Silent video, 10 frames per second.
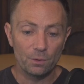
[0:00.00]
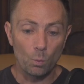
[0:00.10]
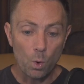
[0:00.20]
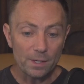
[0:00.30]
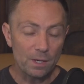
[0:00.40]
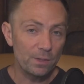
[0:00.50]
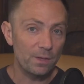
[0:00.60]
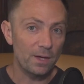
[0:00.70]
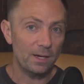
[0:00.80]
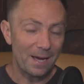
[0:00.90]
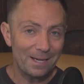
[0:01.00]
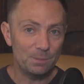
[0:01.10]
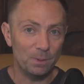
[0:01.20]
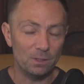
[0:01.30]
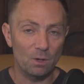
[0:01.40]
The one area that
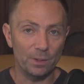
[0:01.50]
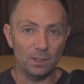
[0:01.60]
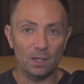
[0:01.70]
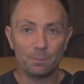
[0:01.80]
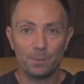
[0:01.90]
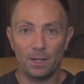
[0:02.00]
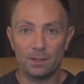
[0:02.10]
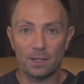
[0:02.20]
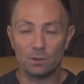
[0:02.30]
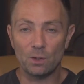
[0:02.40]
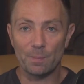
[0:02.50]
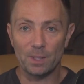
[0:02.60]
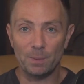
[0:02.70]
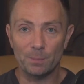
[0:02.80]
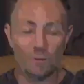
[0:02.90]
has been going up, and I don't know how
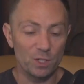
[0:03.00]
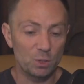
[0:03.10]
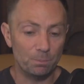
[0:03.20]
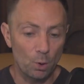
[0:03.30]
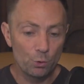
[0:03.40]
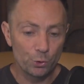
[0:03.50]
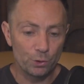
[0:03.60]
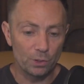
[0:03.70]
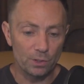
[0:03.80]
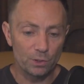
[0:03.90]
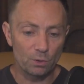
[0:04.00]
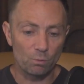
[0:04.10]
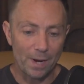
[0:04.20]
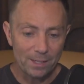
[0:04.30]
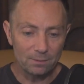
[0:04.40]
many people have exposure to this
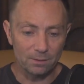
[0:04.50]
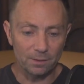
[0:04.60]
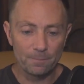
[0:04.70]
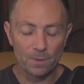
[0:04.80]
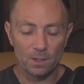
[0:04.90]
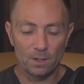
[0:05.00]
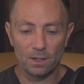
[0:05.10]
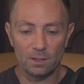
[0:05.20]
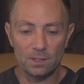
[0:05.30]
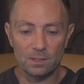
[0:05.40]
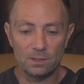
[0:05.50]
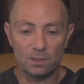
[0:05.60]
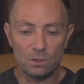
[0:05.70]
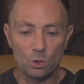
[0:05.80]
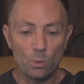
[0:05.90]
directly, uh, is
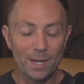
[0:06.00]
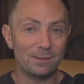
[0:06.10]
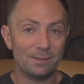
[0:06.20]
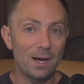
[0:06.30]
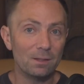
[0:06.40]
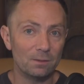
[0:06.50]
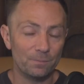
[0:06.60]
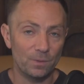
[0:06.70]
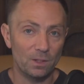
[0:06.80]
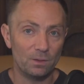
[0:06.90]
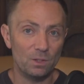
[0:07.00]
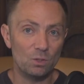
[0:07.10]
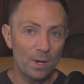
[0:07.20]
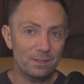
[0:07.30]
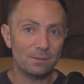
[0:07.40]
the U S dollar. Uh, the
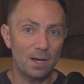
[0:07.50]
U S